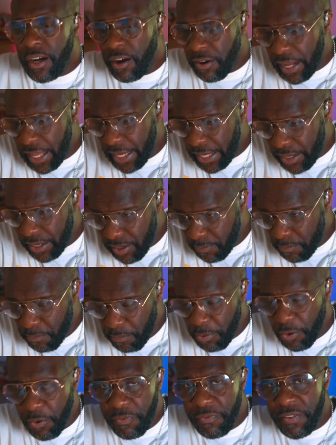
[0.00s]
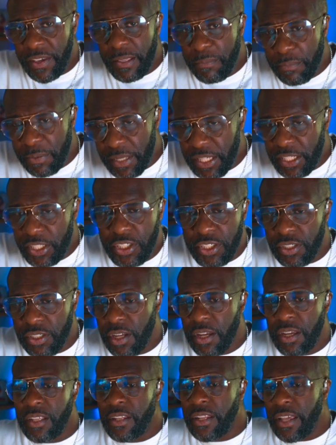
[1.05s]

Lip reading: They are like perfect pitch.